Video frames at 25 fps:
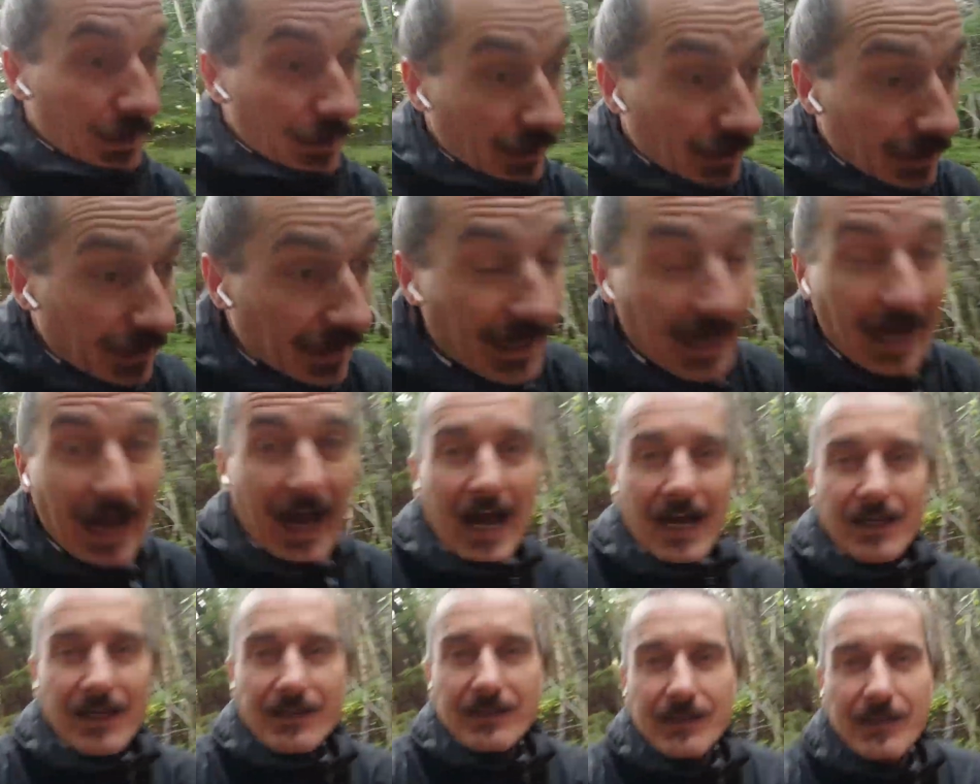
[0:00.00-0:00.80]

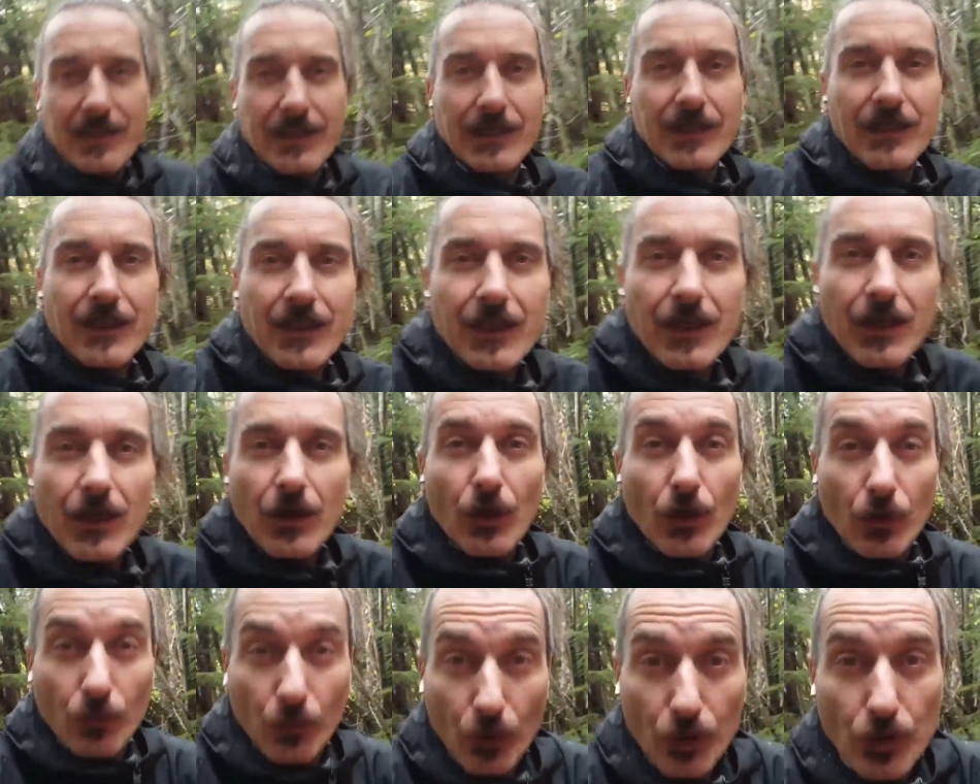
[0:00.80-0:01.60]
not
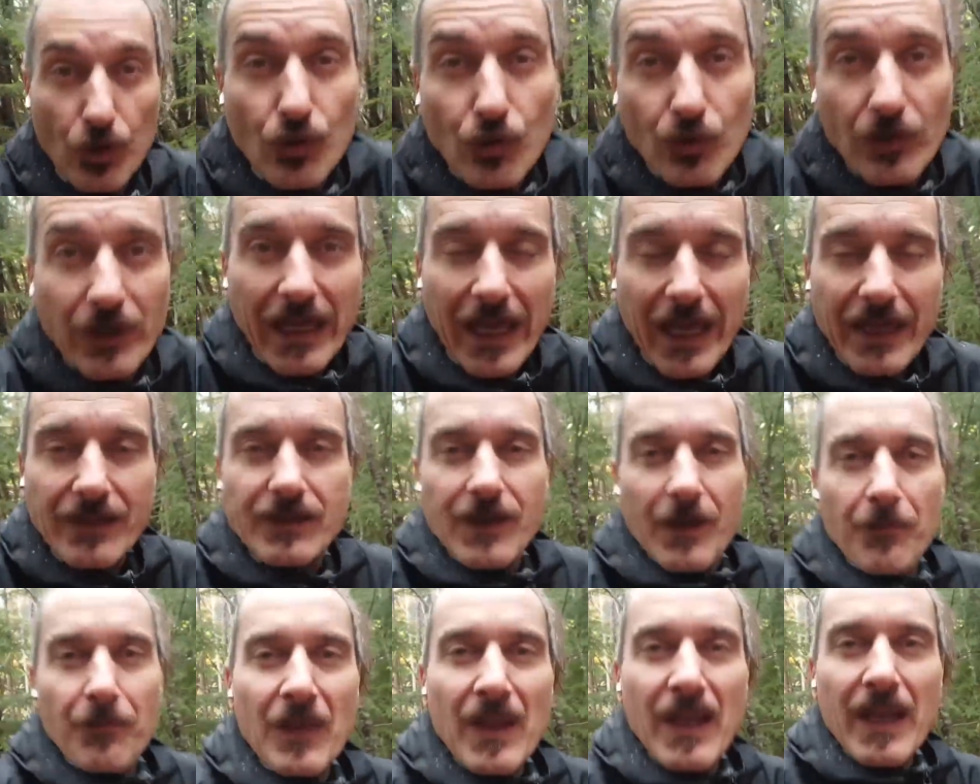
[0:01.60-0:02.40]
on what you can't.
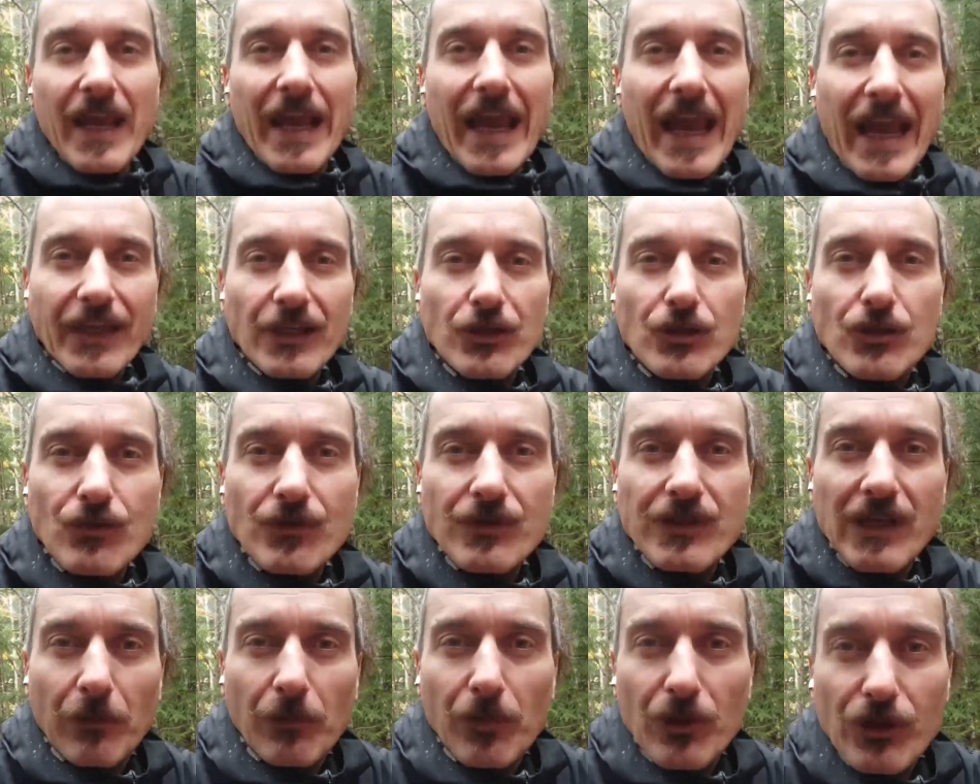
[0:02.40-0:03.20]
Attitude
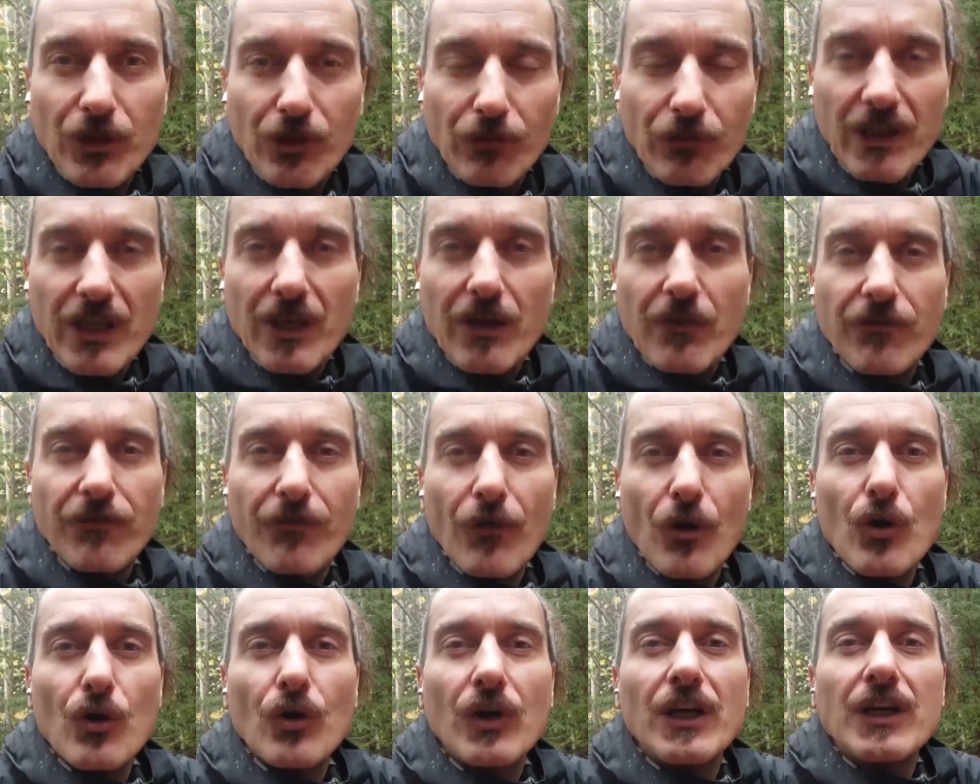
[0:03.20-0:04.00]
number three
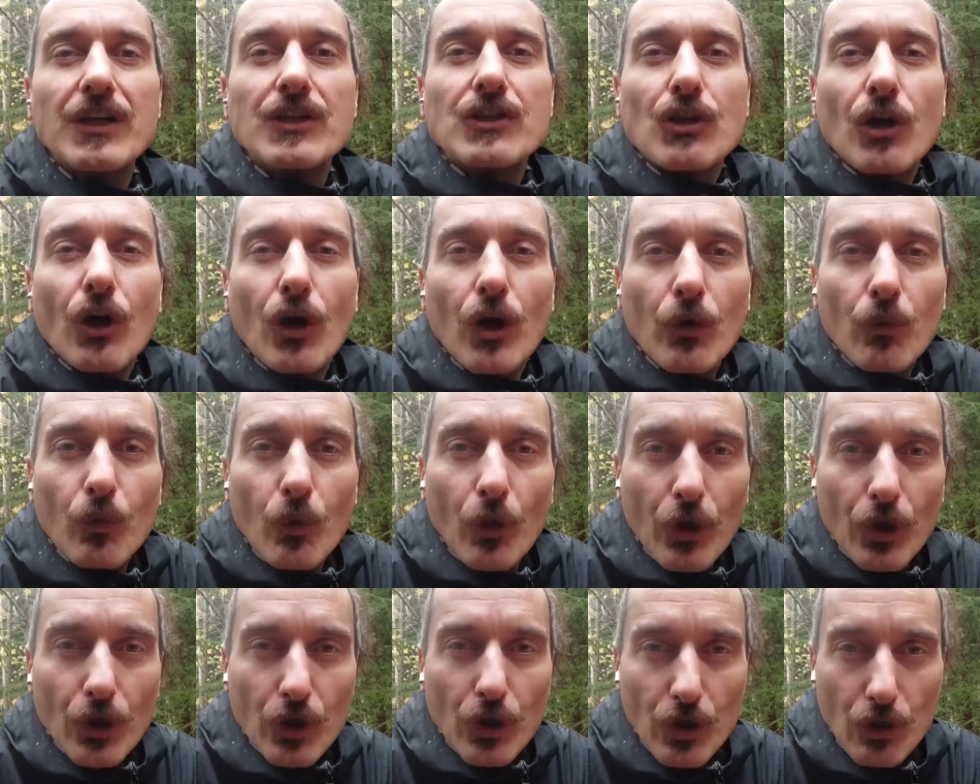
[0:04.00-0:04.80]
focus on
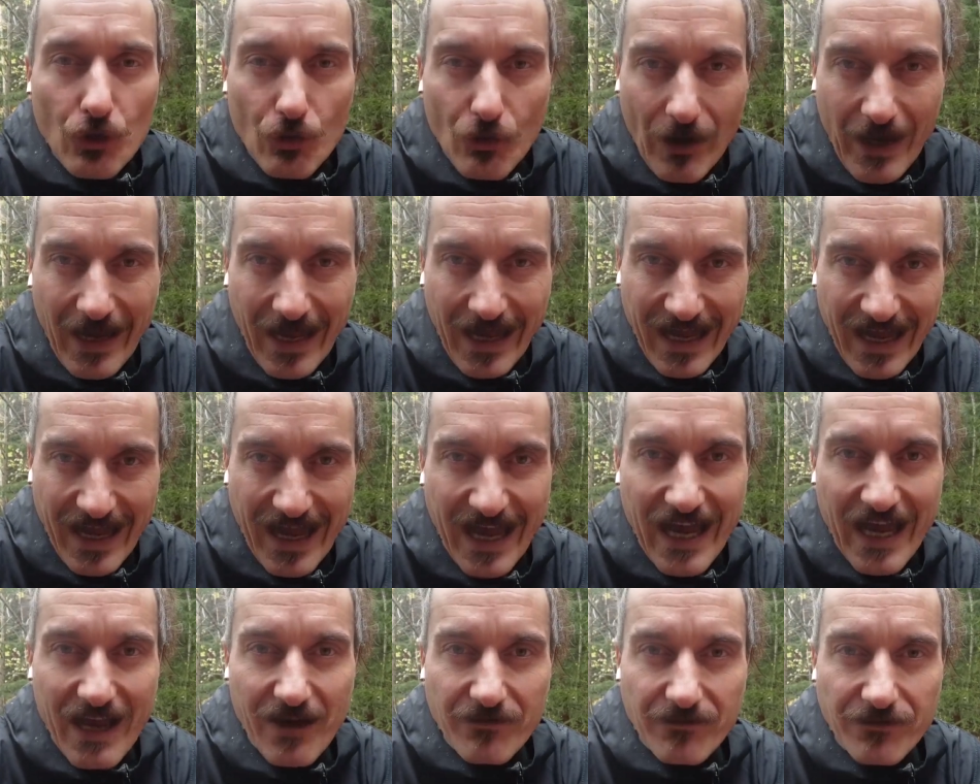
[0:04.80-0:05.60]
what you
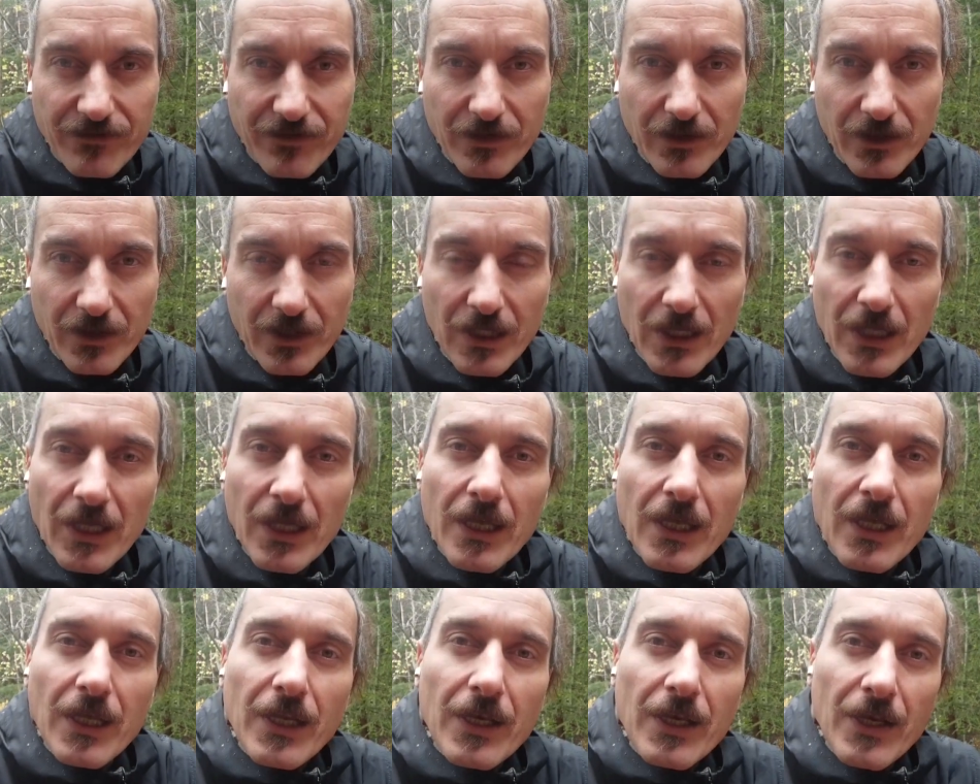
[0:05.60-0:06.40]
have,
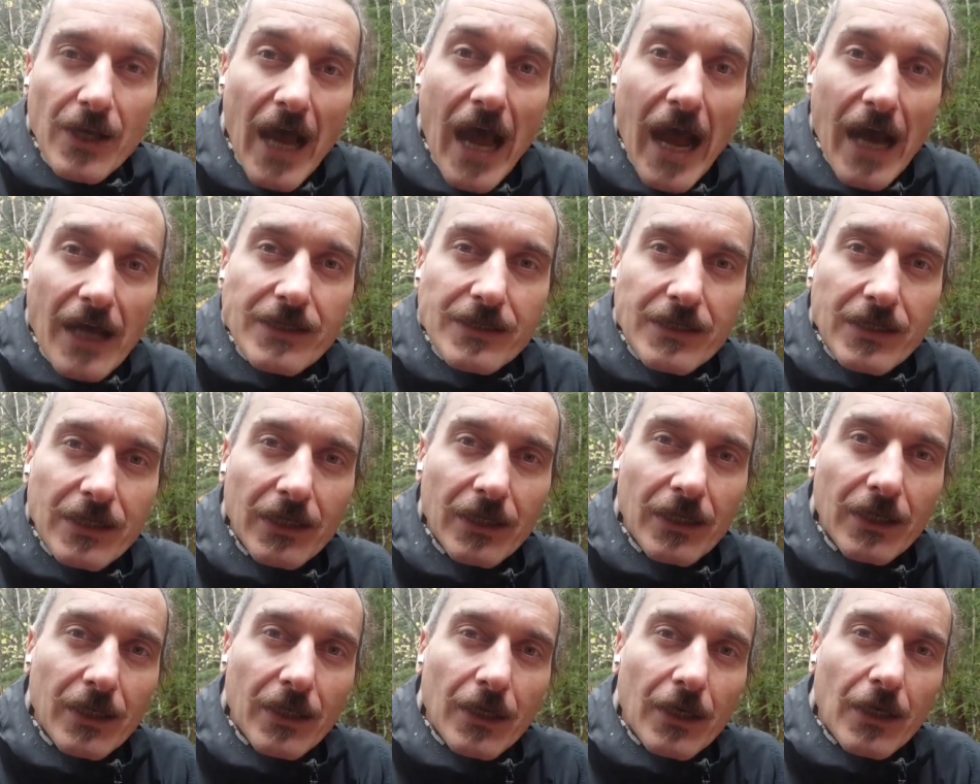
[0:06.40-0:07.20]
not
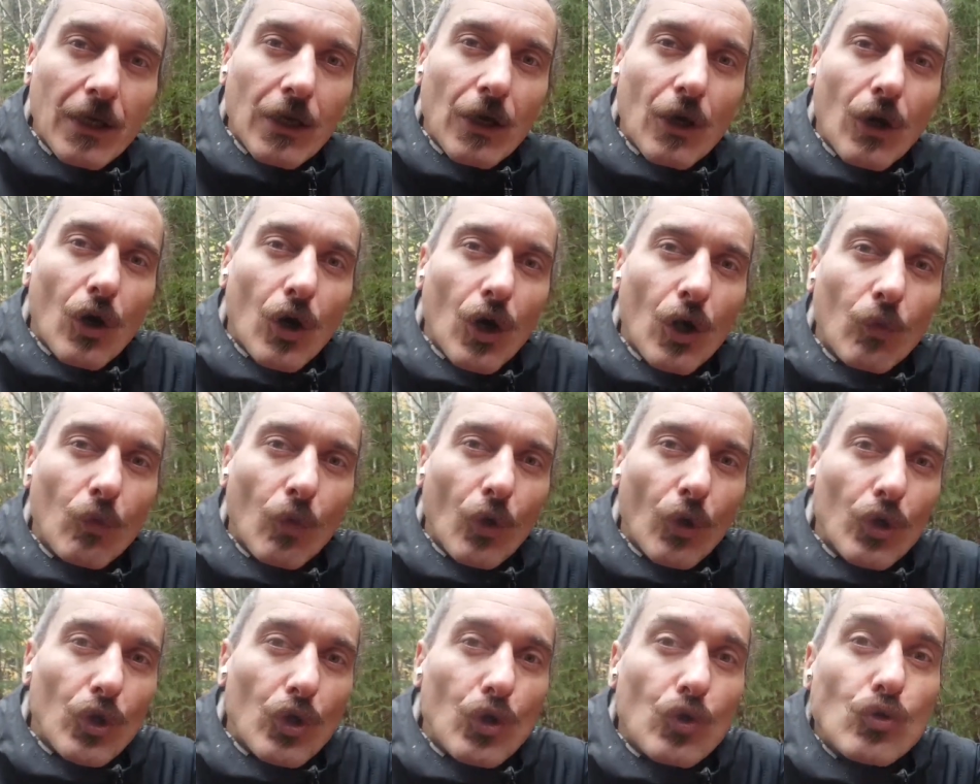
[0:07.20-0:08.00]
on
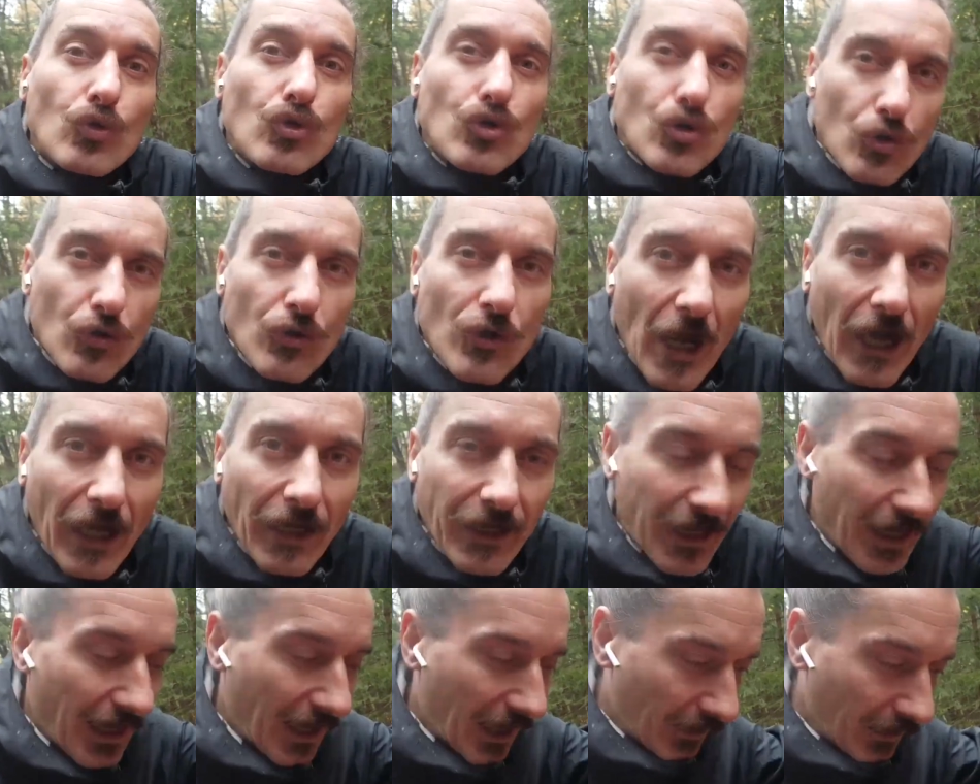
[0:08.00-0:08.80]
what you do
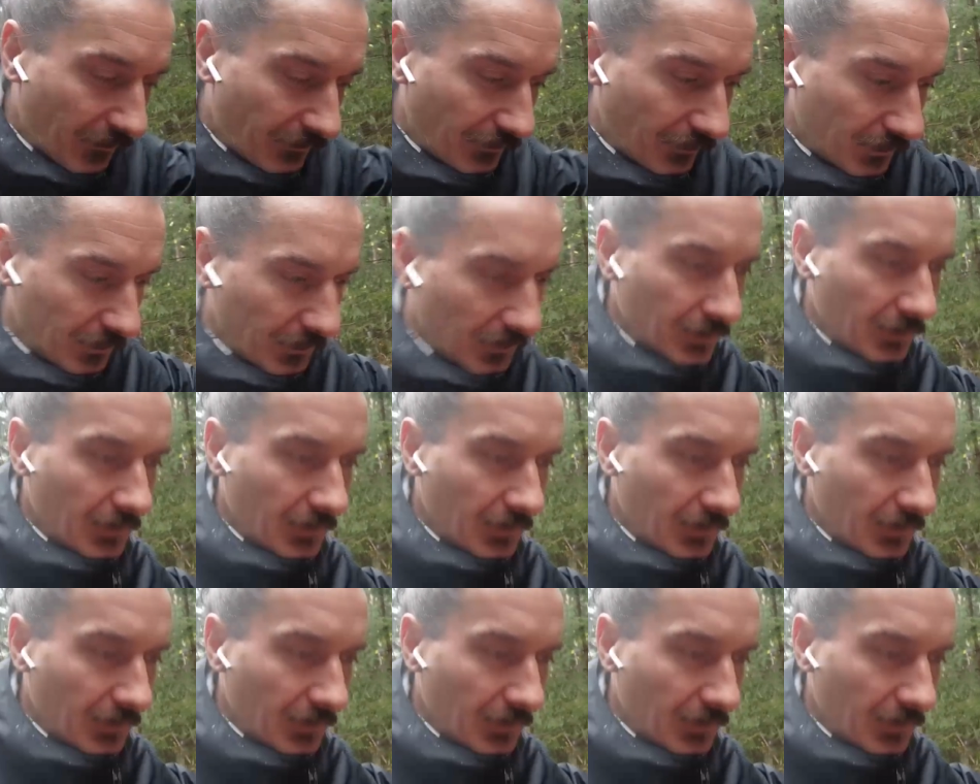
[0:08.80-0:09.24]
not have.